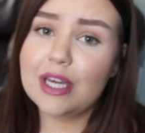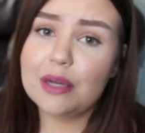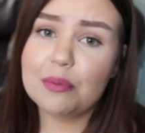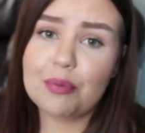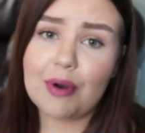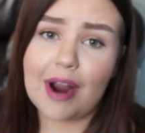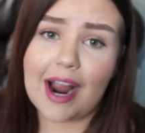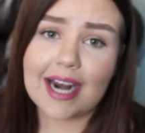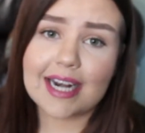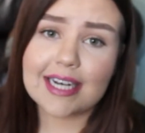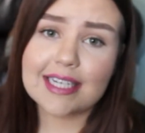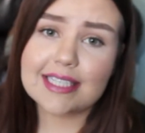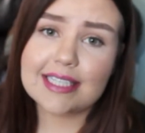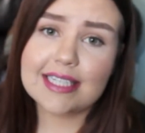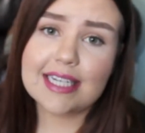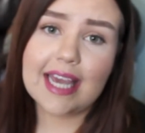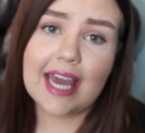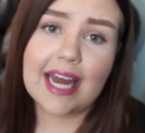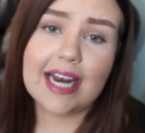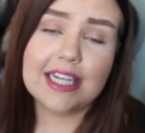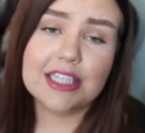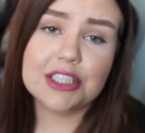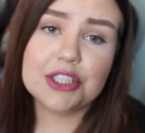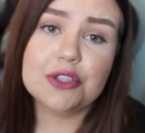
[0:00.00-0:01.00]
good practice to
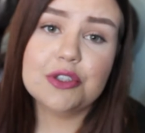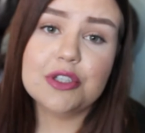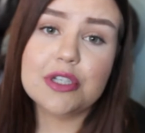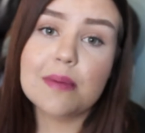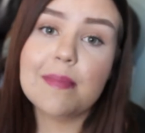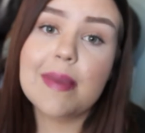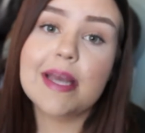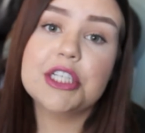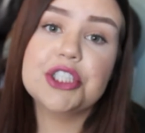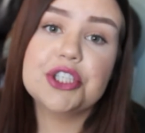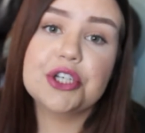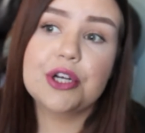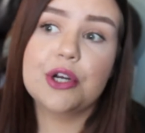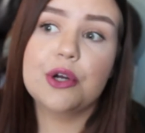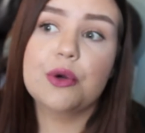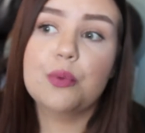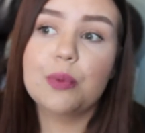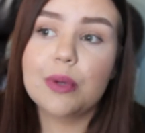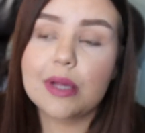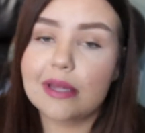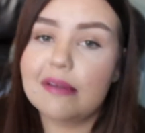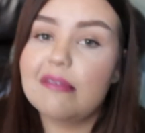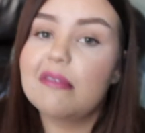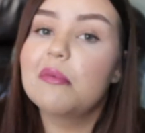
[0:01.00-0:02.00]
get into to make sure you're
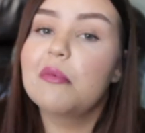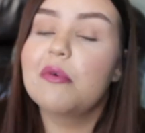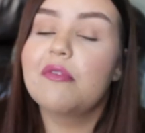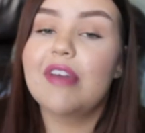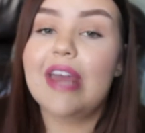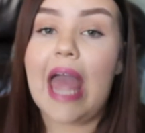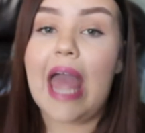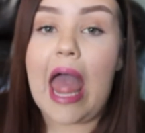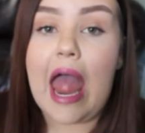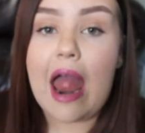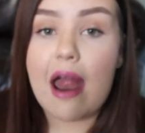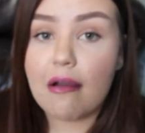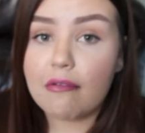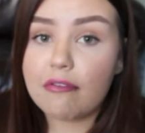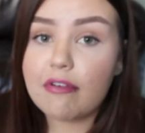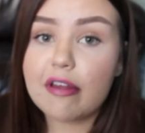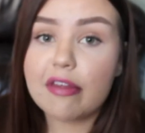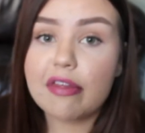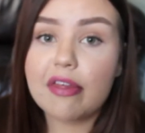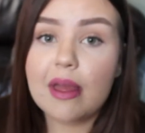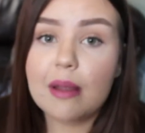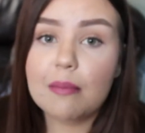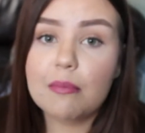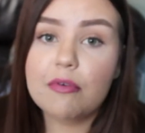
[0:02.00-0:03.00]
really removing
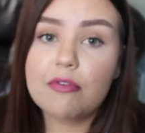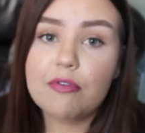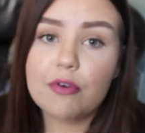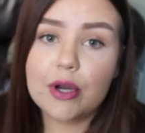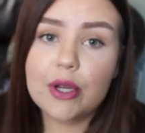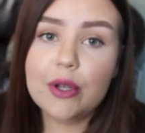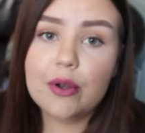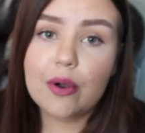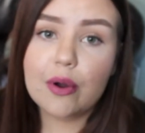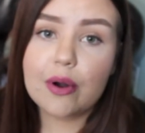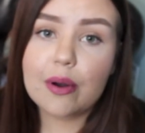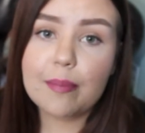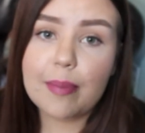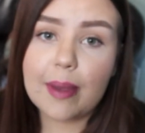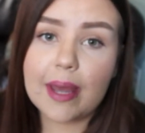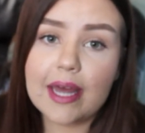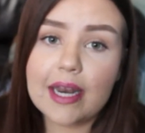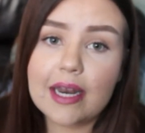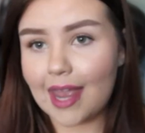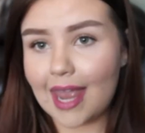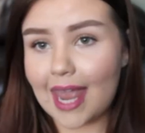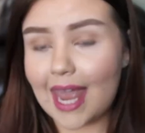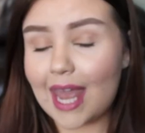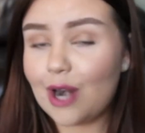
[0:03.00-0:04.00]
everything before you go to
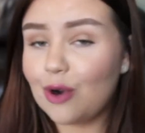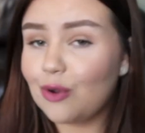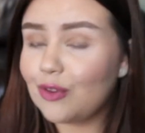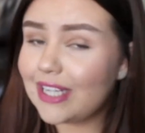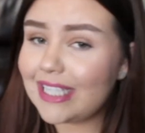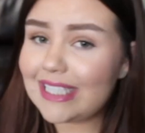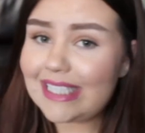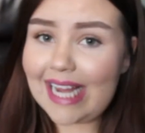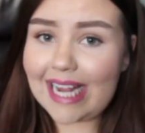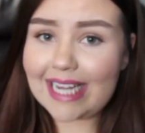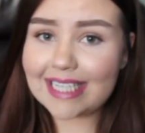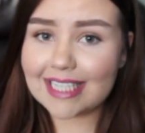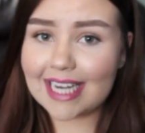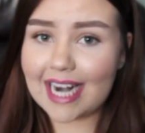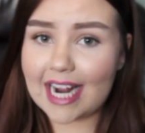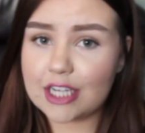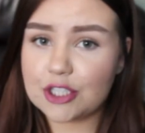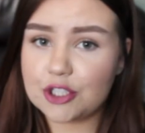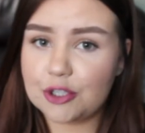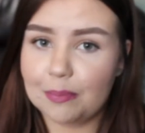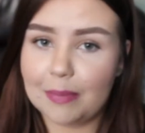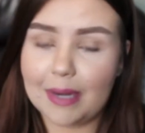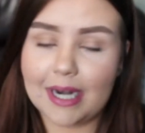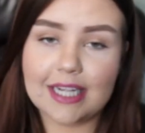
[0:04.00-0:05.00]
bed. It only takes an
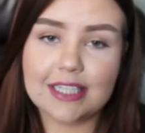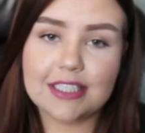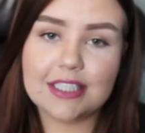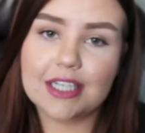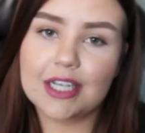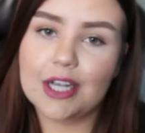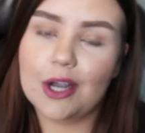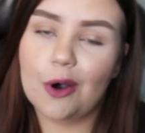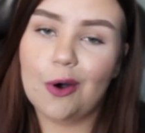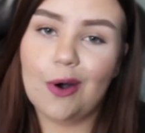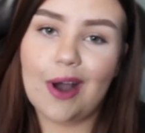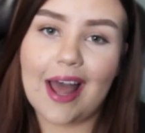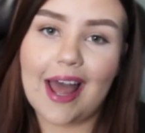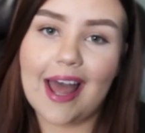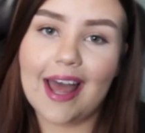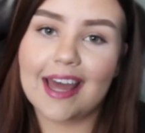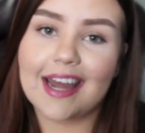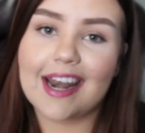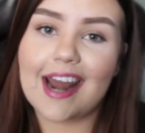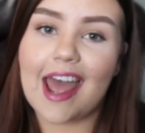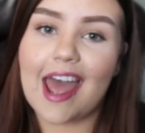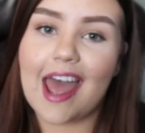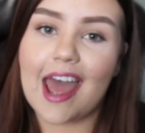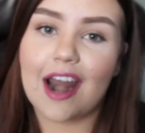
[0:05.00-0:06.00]
extra minute to go
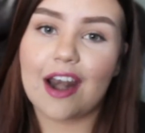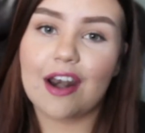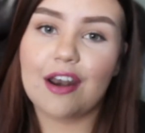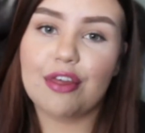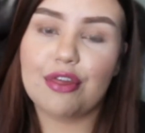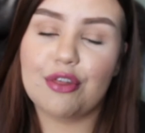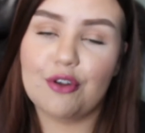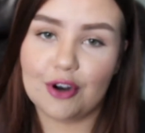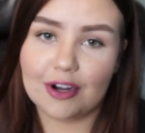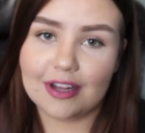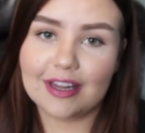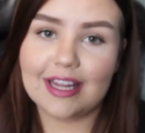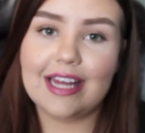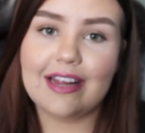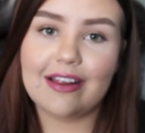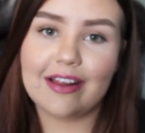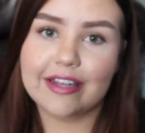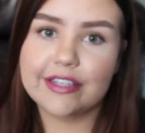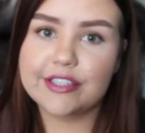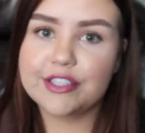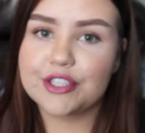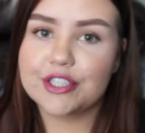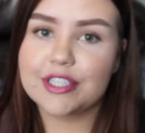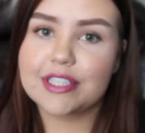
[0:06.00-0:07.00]
ahead and thoroughly
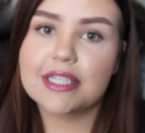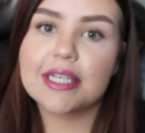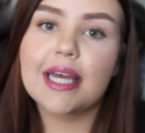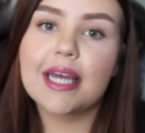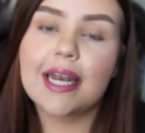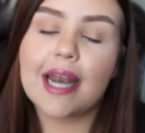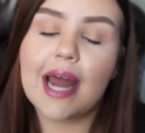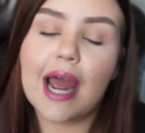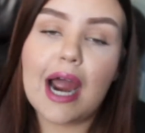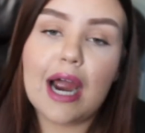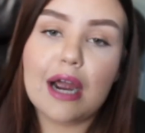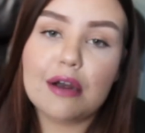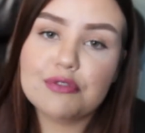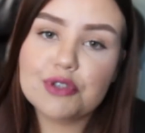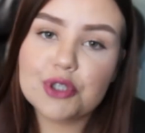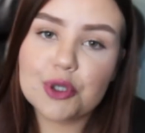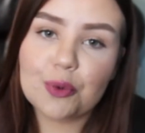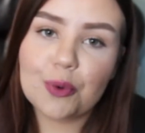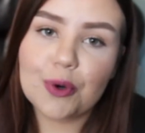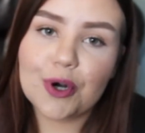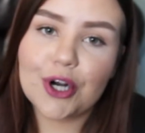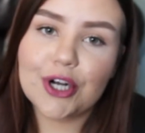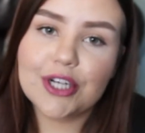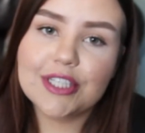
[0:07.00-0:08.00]
cleanse your skin
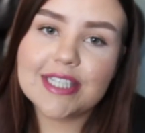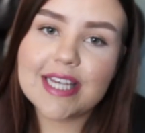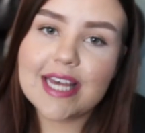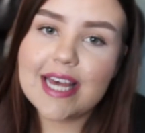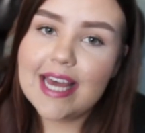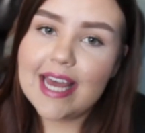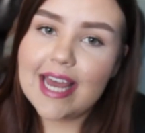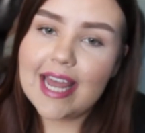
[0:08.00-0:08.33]
afterwards.